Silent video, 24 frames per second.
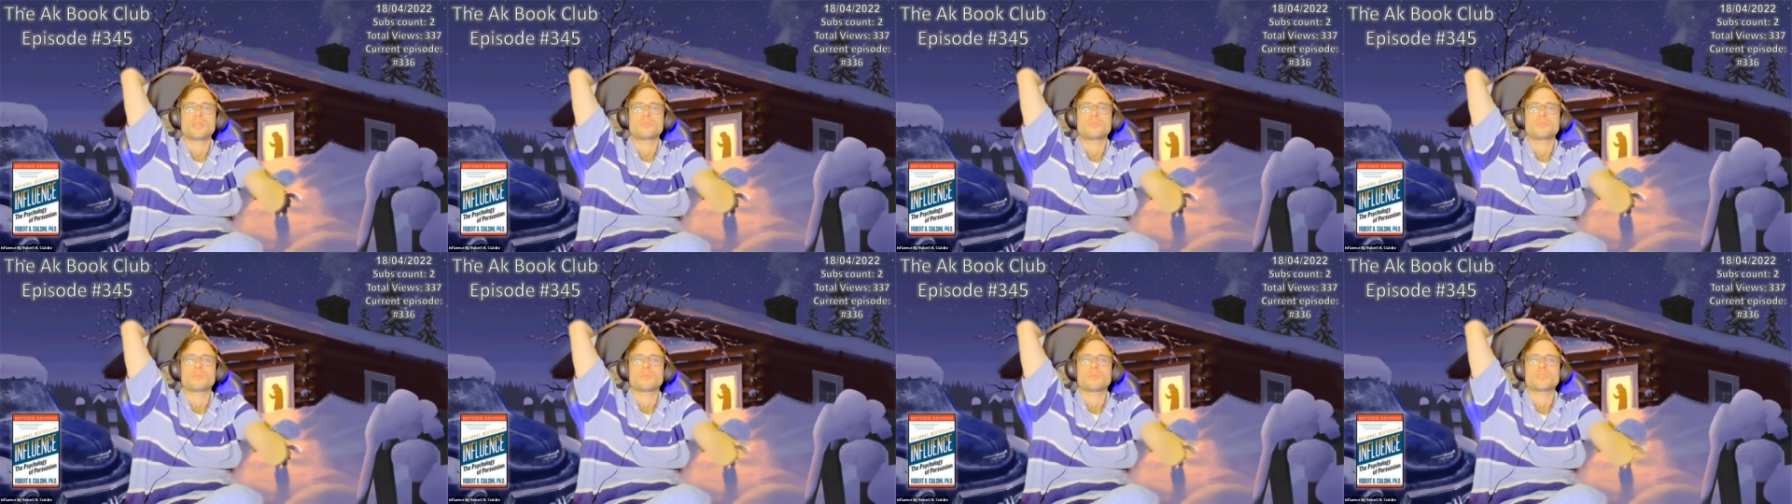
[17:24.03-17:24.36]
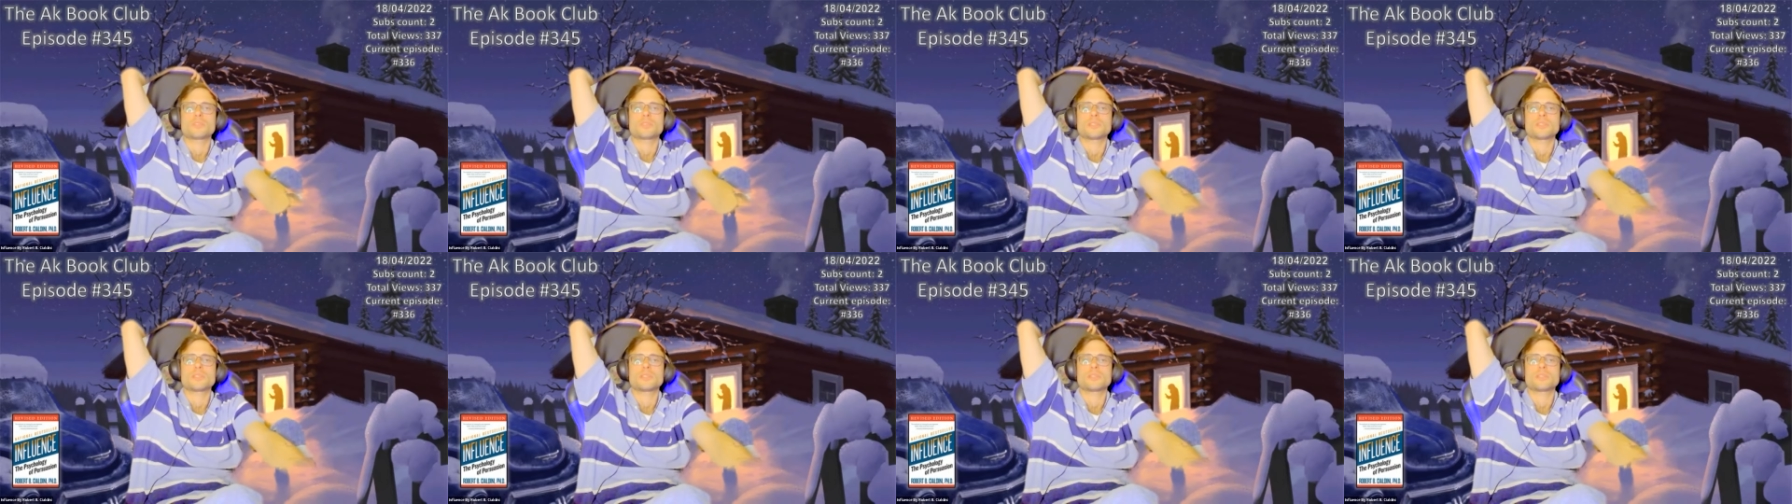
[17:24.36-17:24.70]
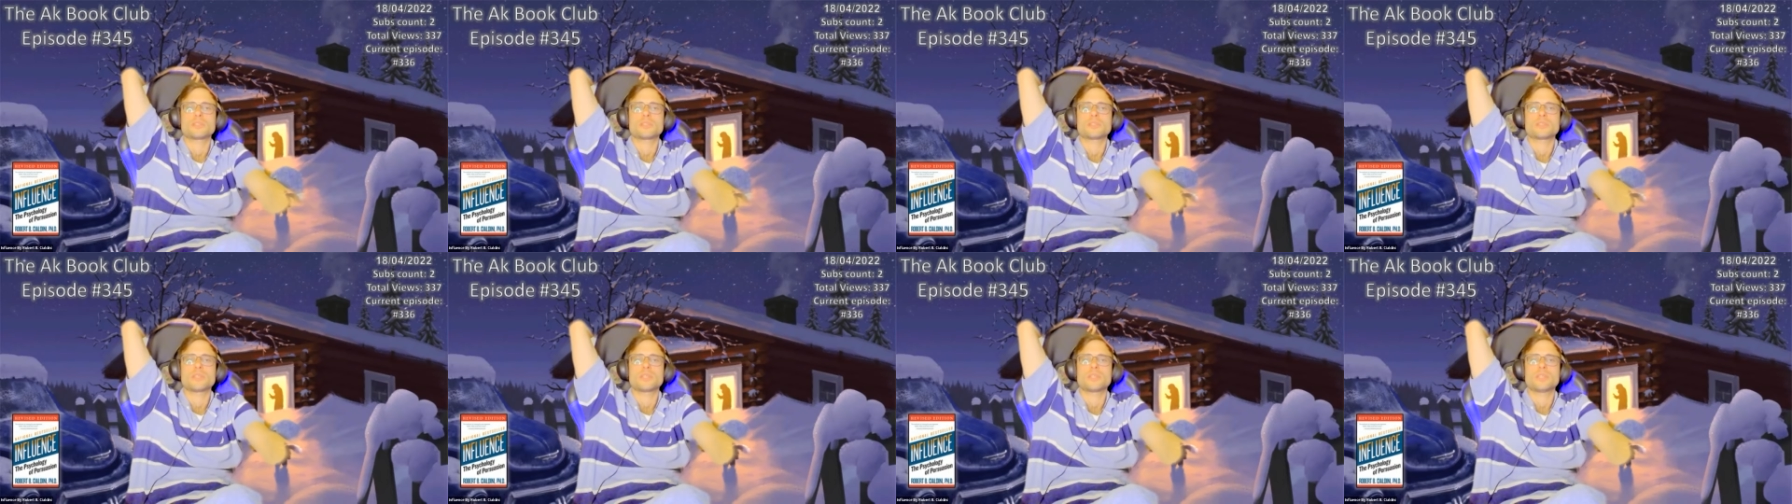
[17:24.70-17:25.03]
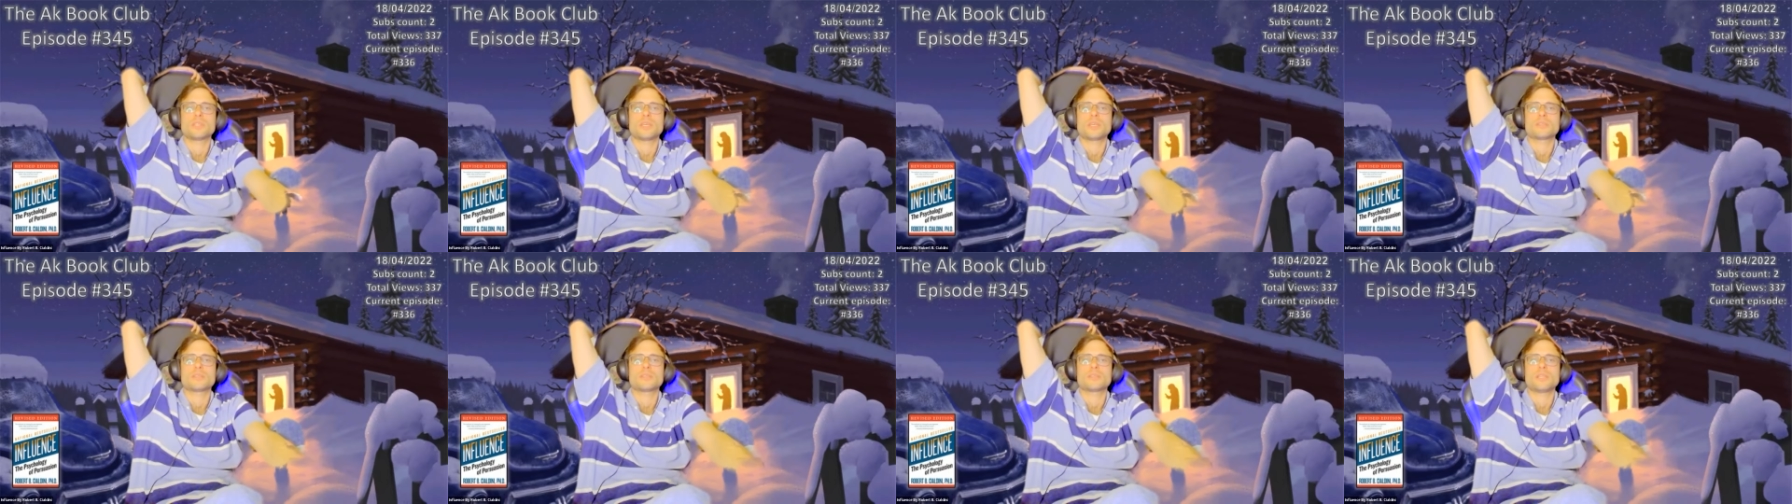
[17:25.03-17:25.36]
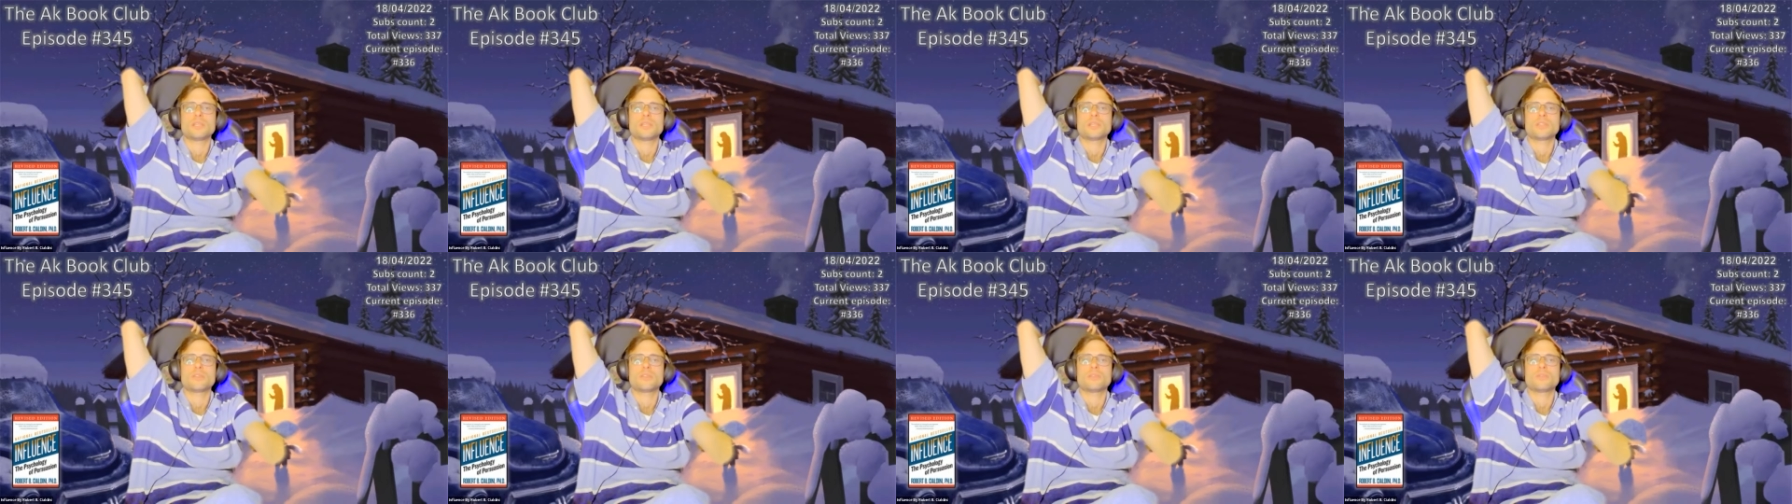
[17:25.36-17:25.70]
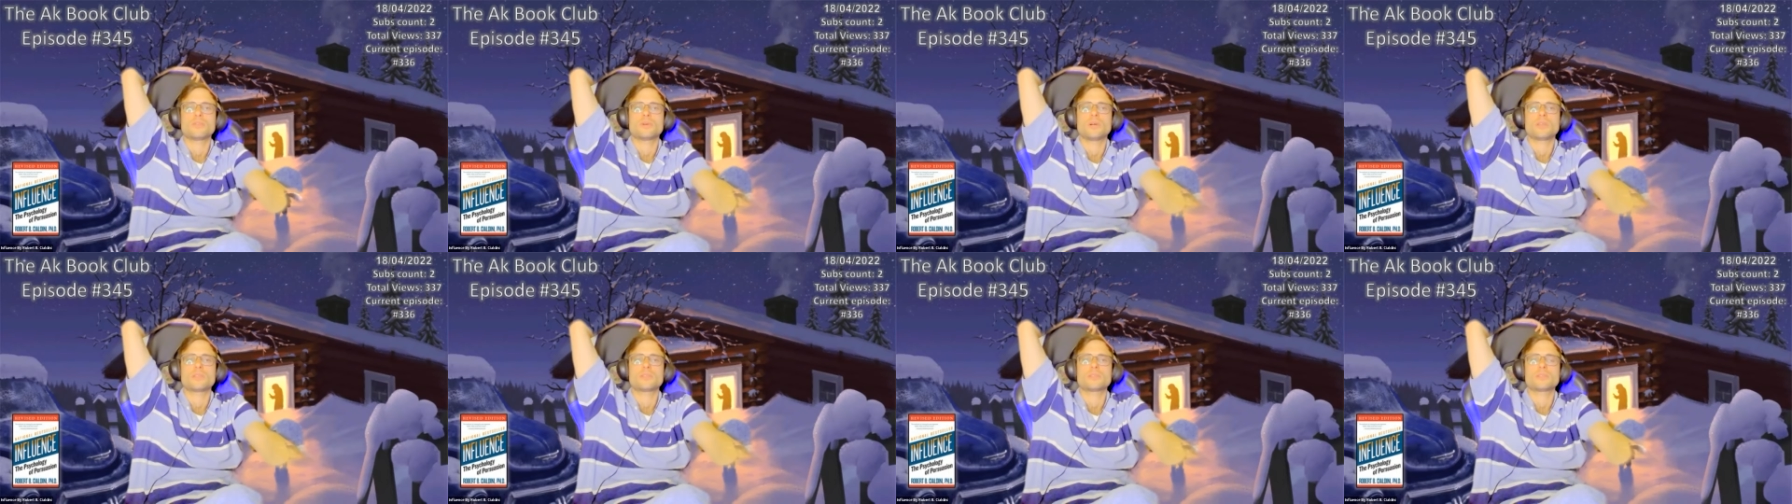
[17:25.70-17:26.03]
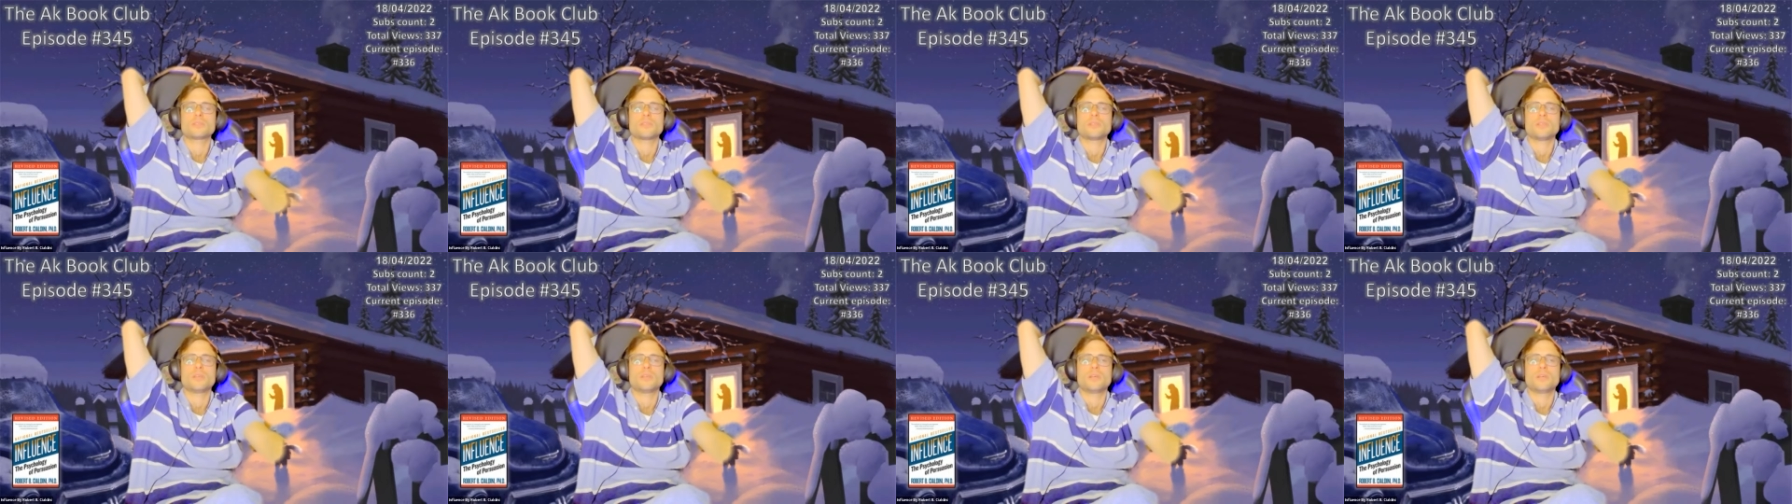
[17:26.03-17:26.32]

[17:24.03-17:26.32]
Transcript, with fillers: purposes than selling new cars